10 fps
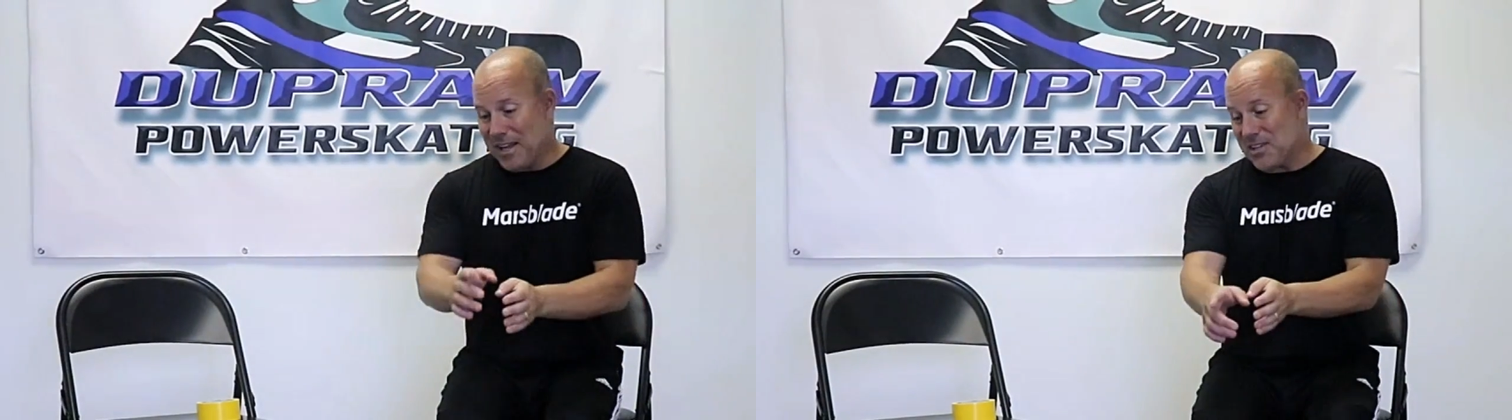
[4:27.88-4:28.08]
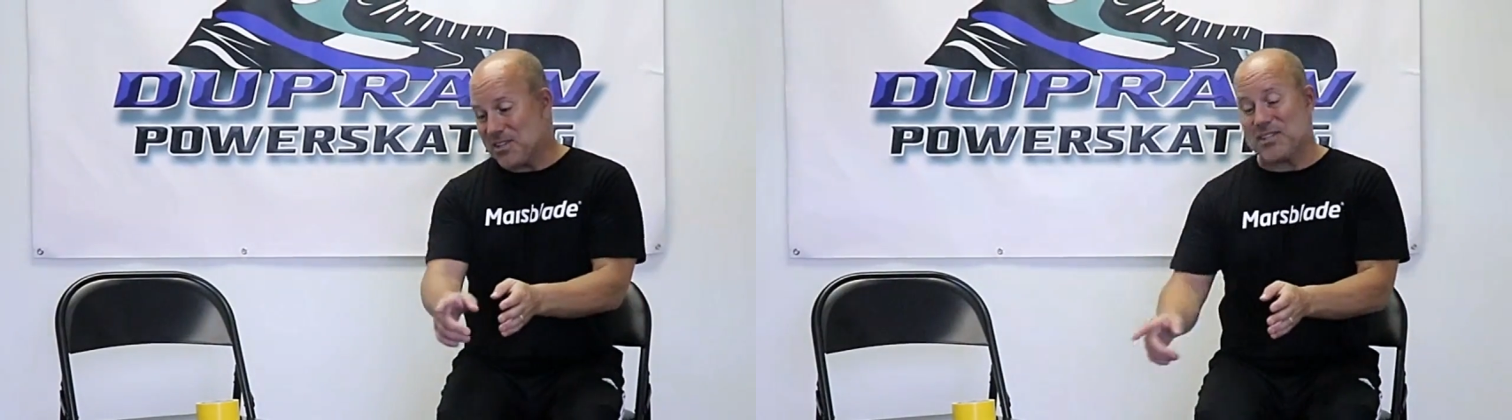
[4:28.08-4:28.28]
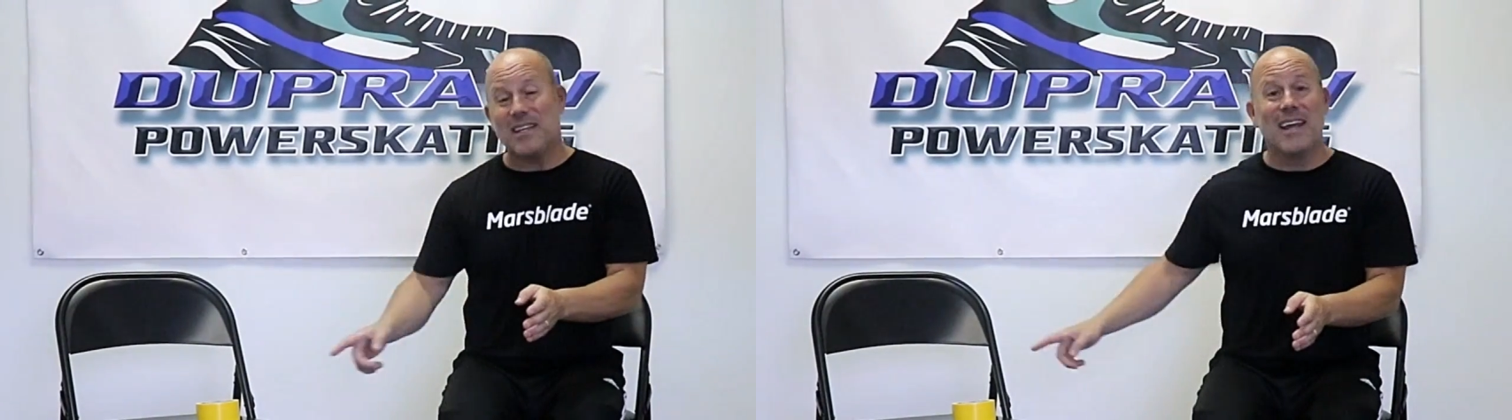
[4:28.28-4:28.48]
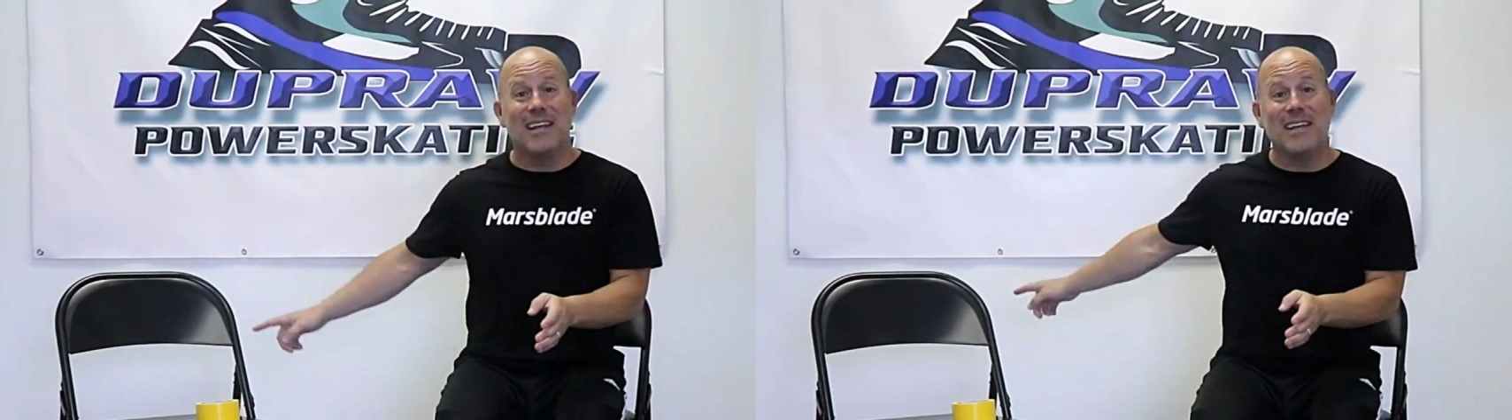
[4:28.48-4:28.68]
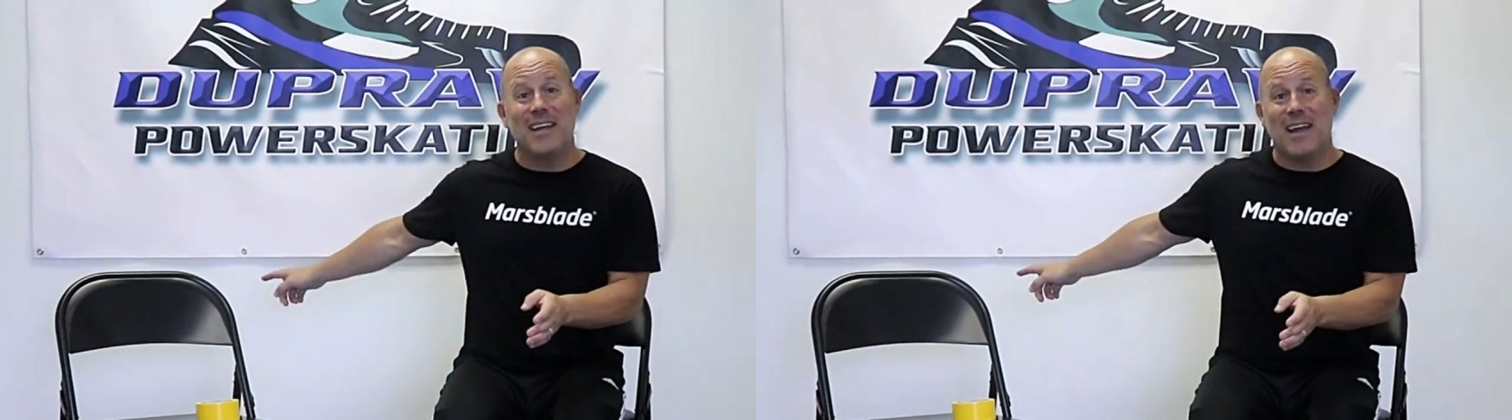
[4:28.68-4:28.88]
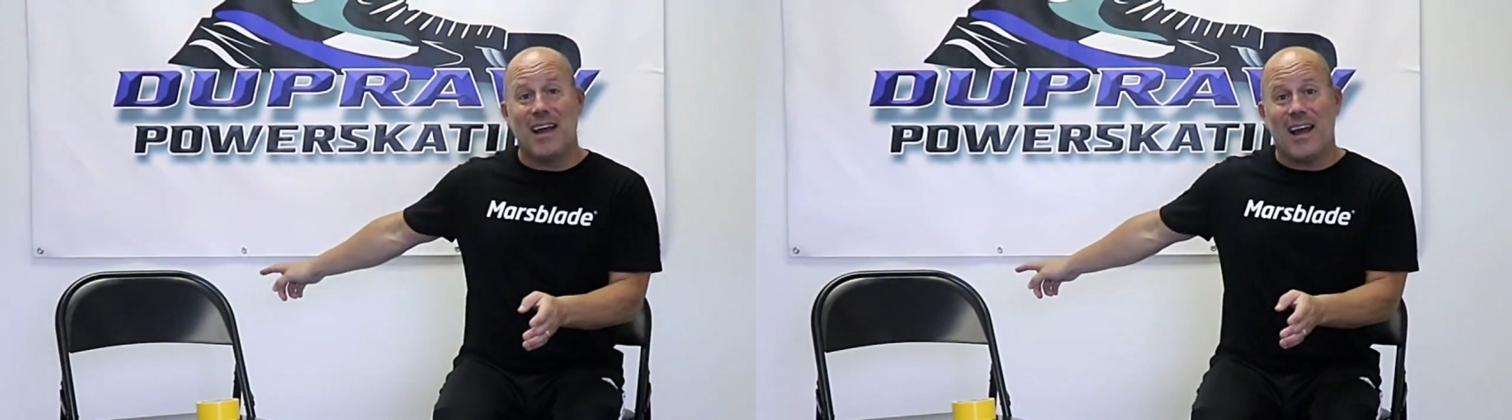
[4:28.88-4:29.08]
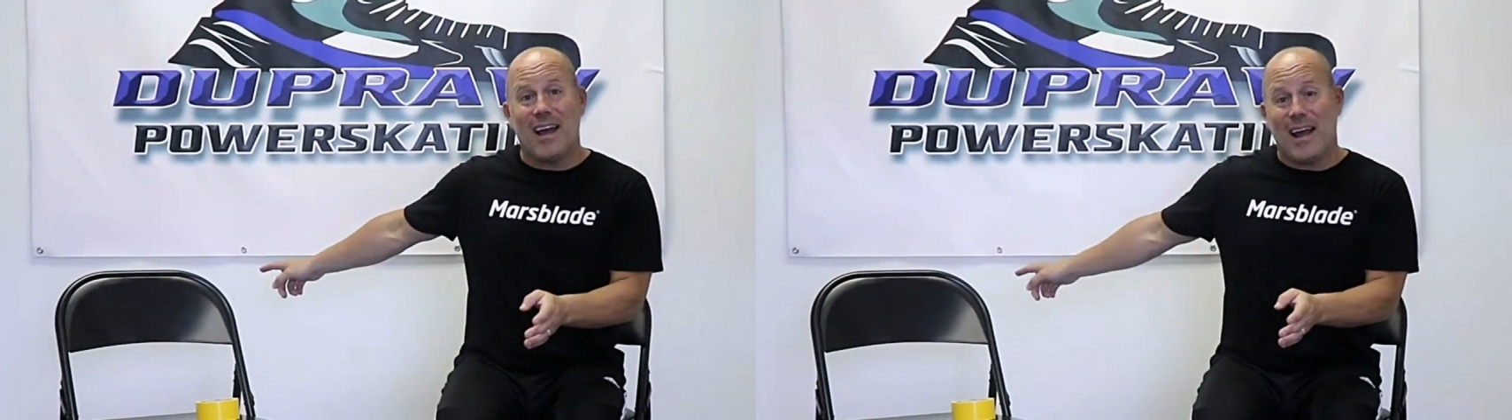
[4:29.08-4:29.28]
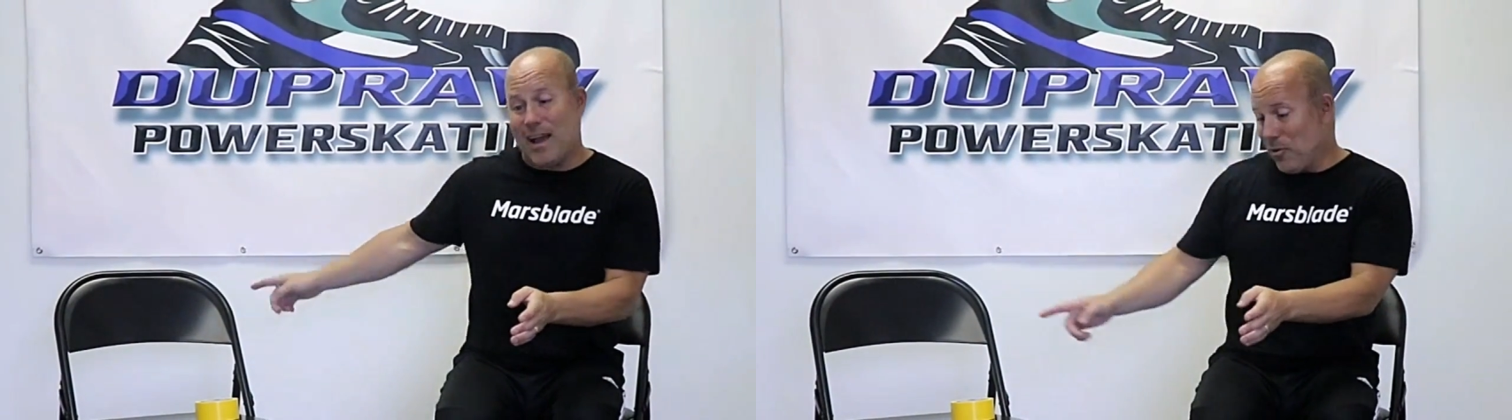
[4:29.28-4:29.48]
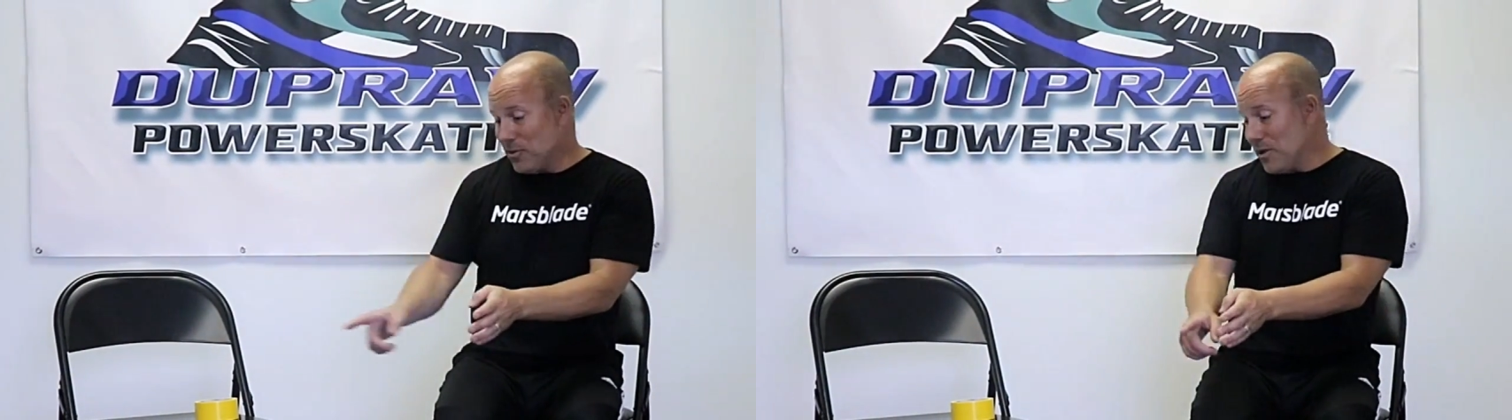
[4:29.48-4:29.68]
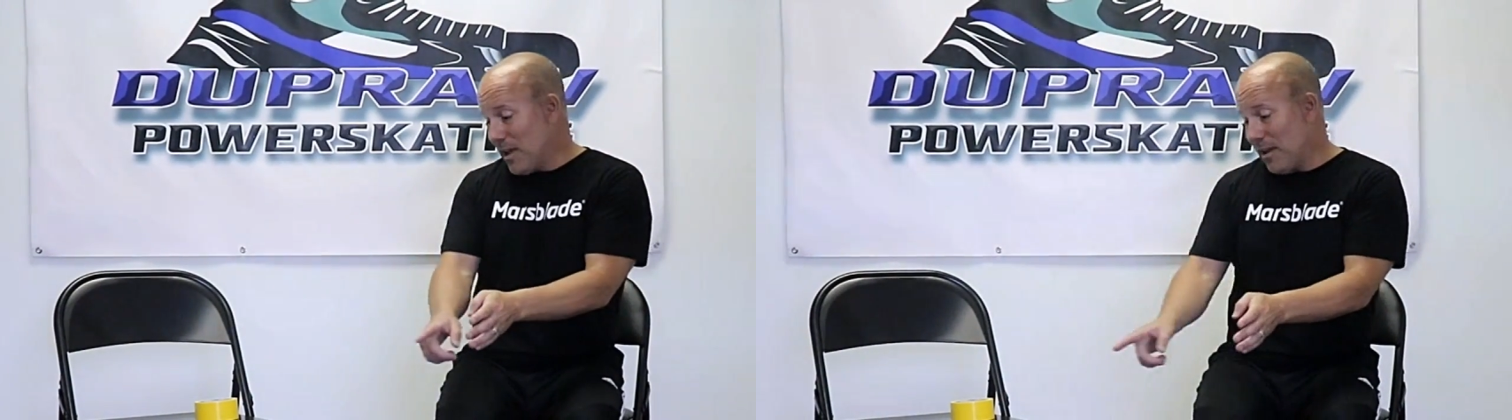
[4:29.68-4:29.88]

extend out